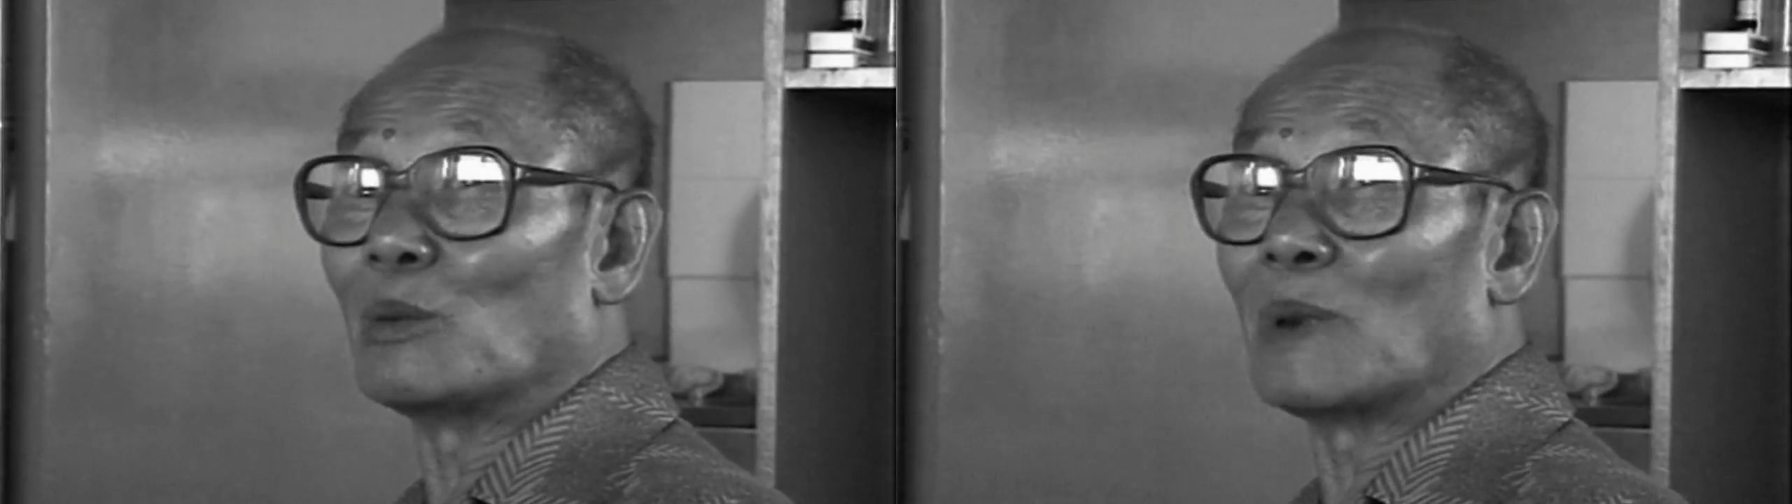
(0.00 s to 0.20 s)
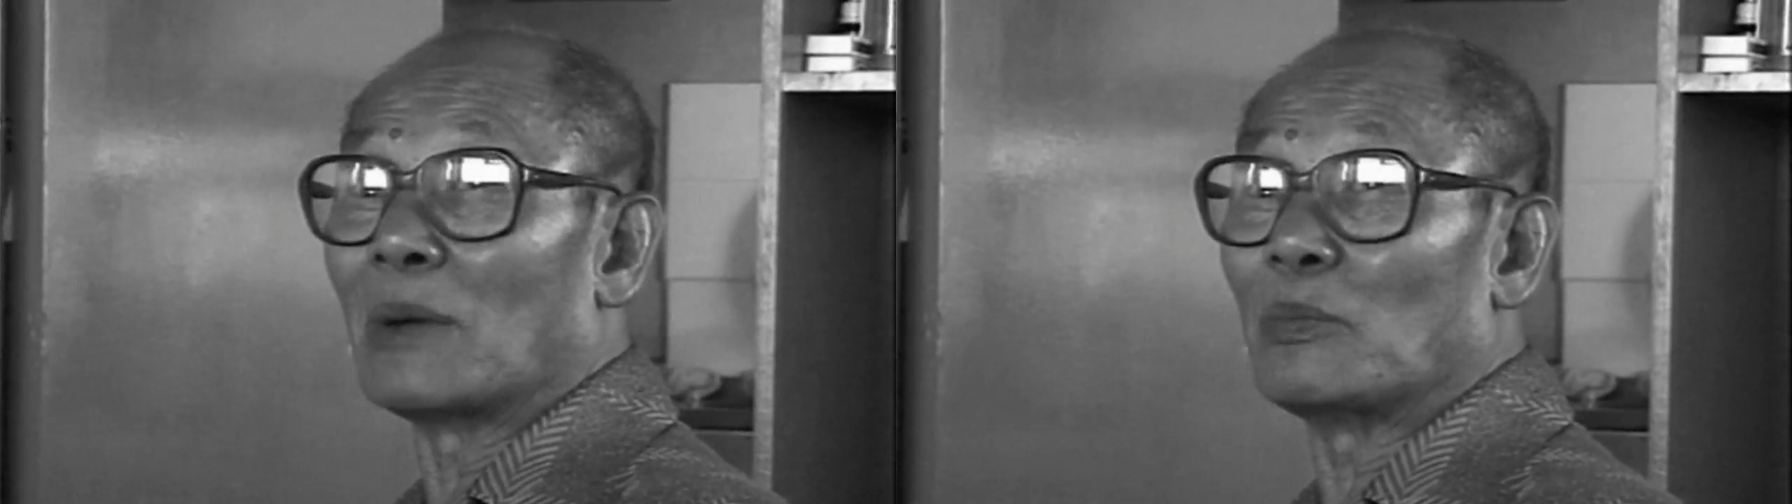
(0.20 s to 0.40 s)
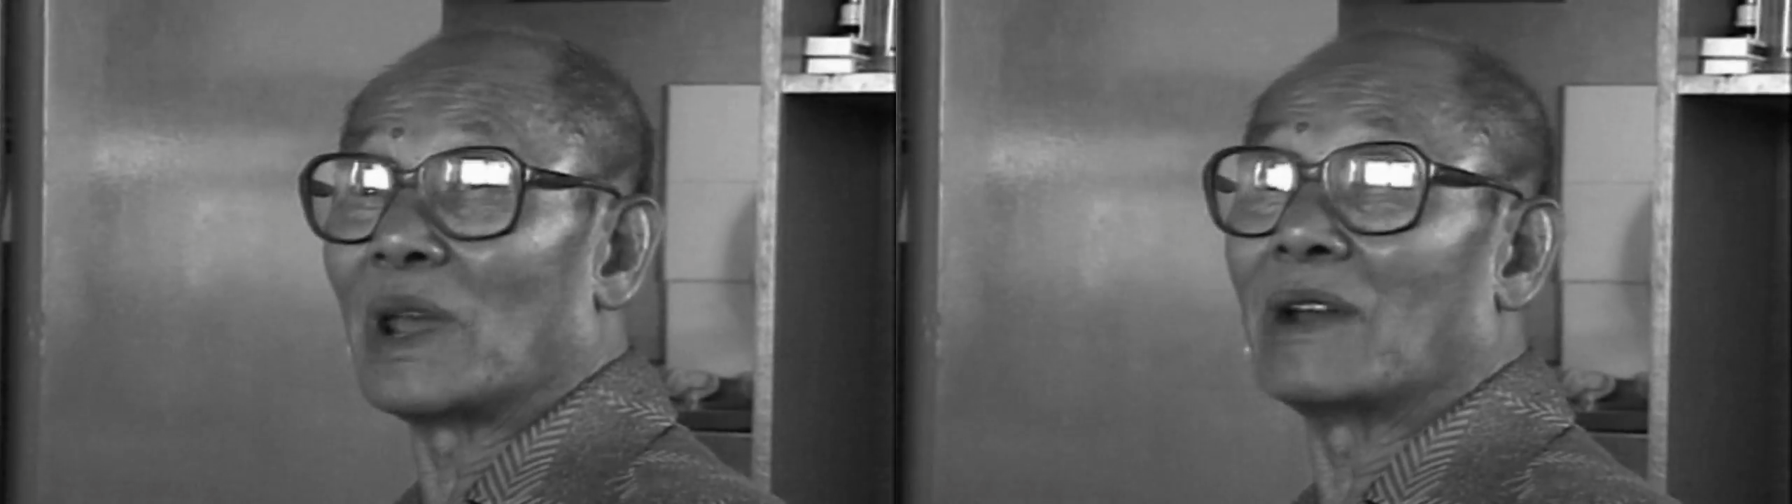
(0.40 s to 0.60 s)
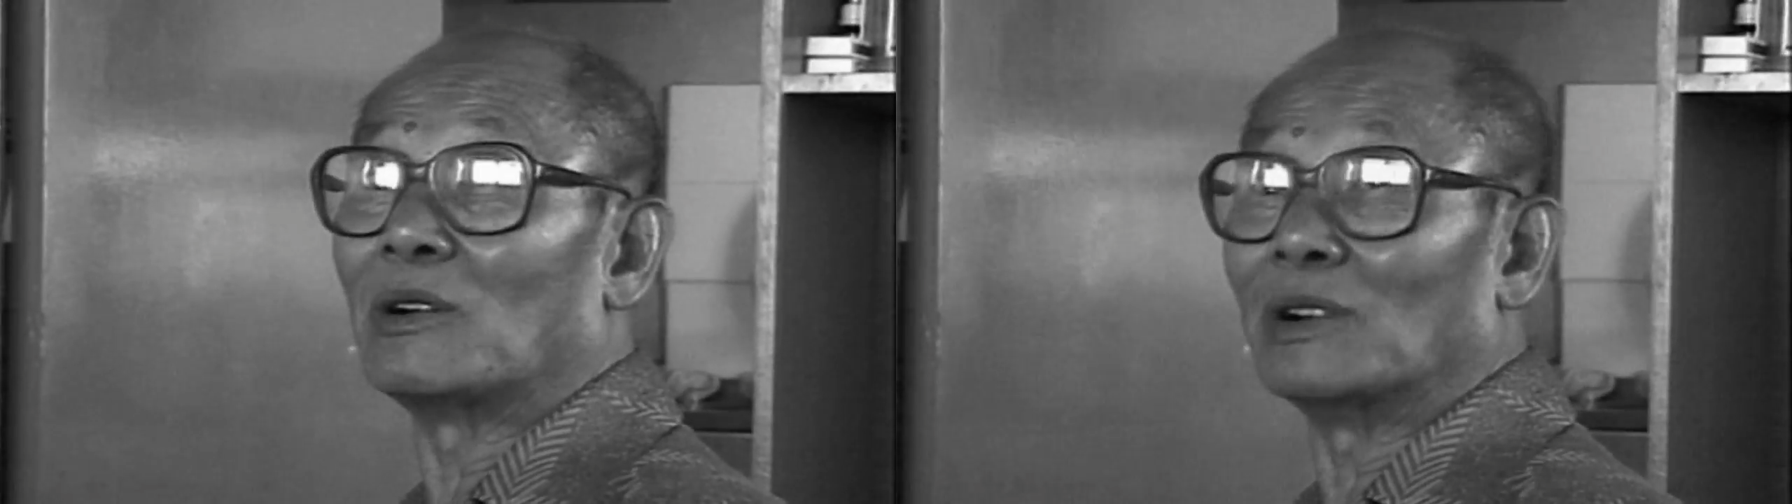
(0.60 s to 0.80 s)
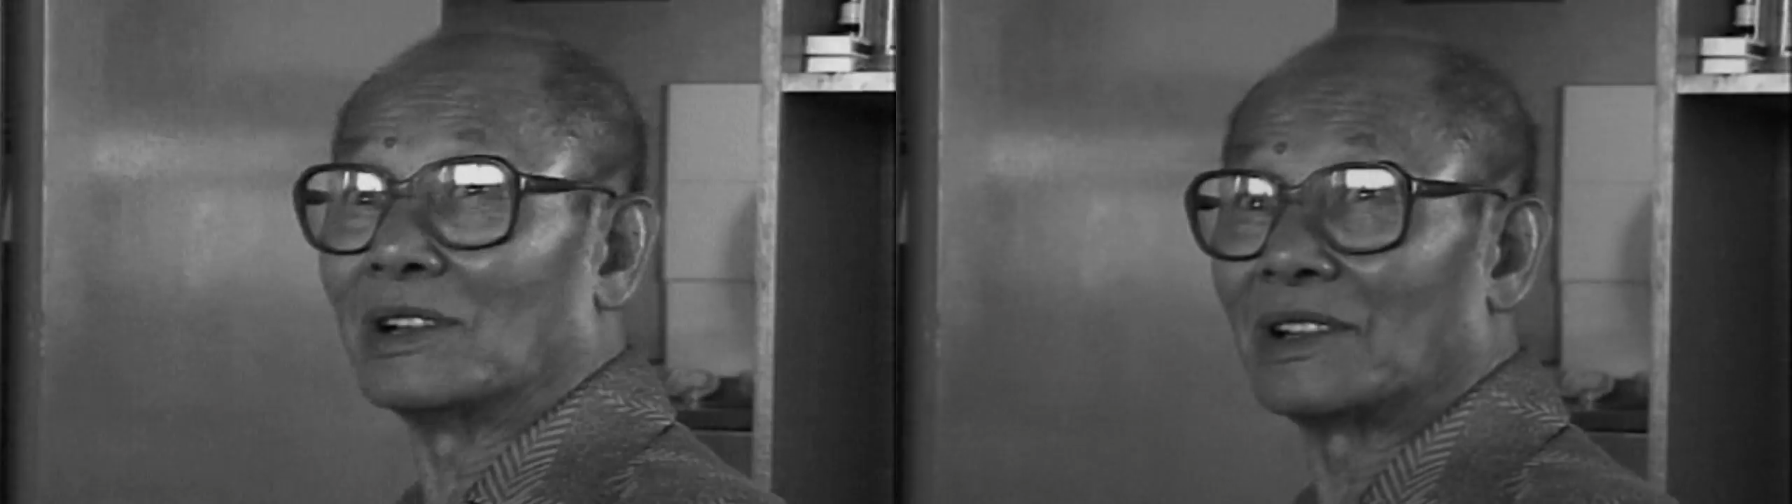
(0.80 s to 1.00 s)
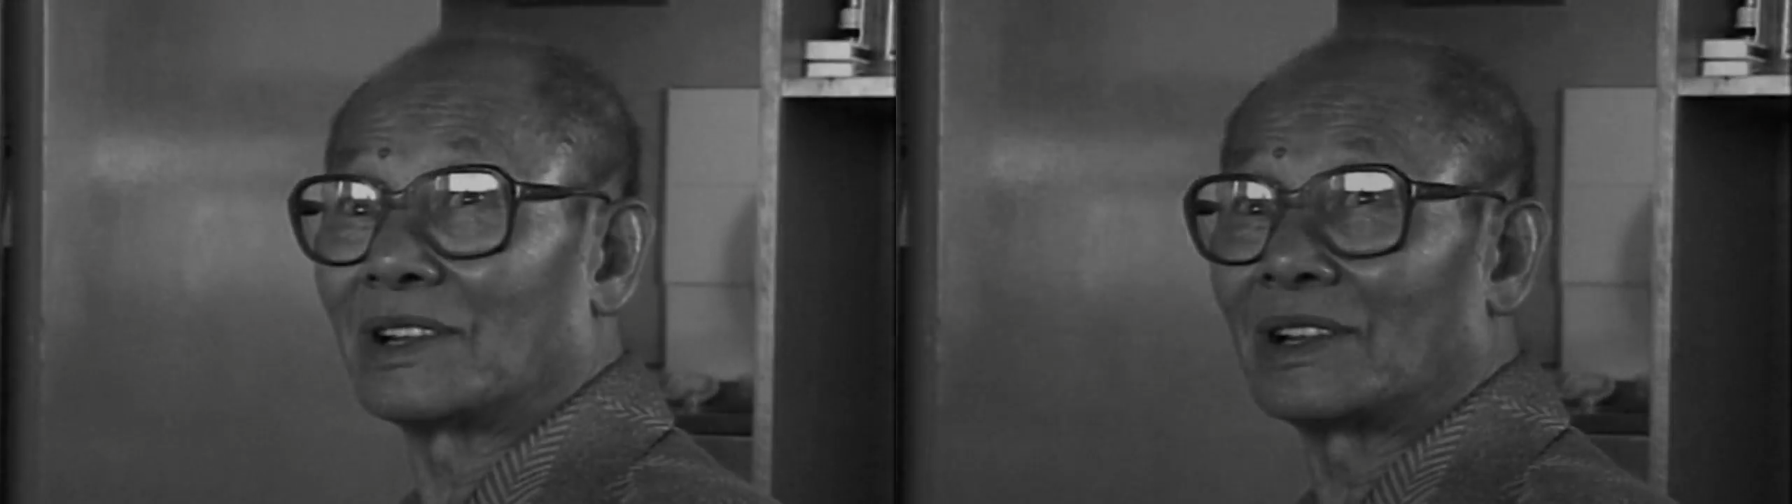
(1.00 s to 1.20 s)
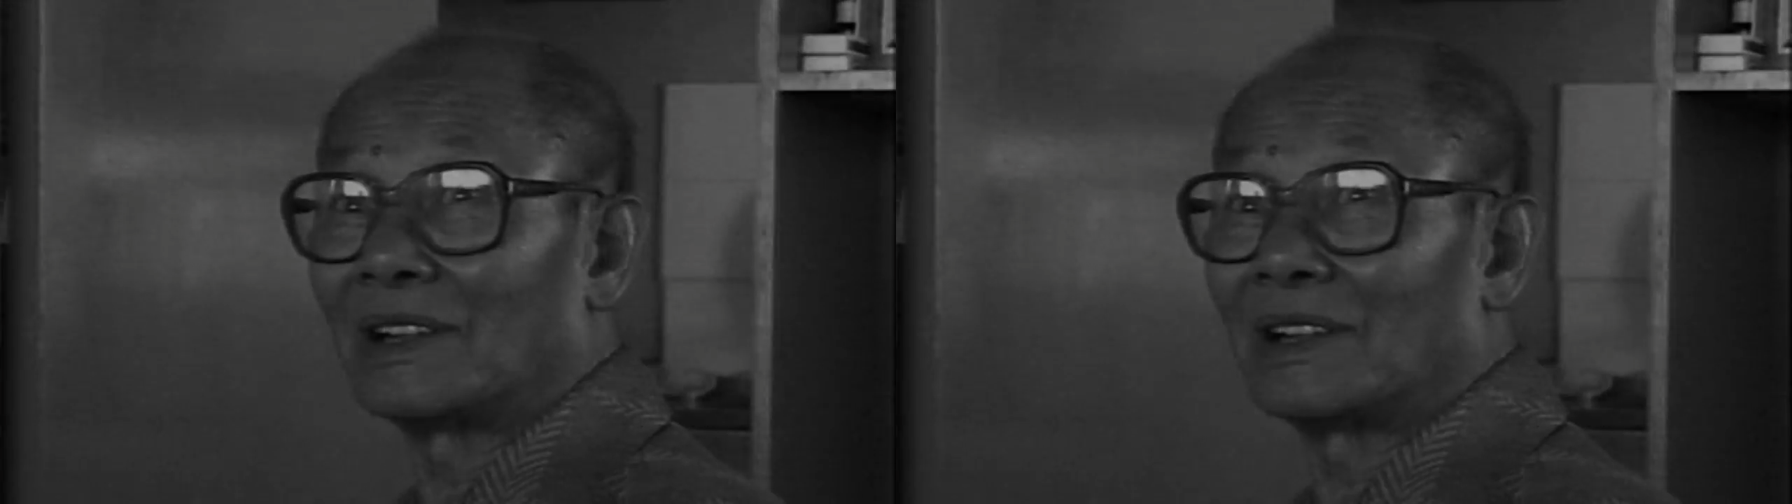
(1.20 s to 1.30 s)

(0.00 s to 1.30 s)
my parents.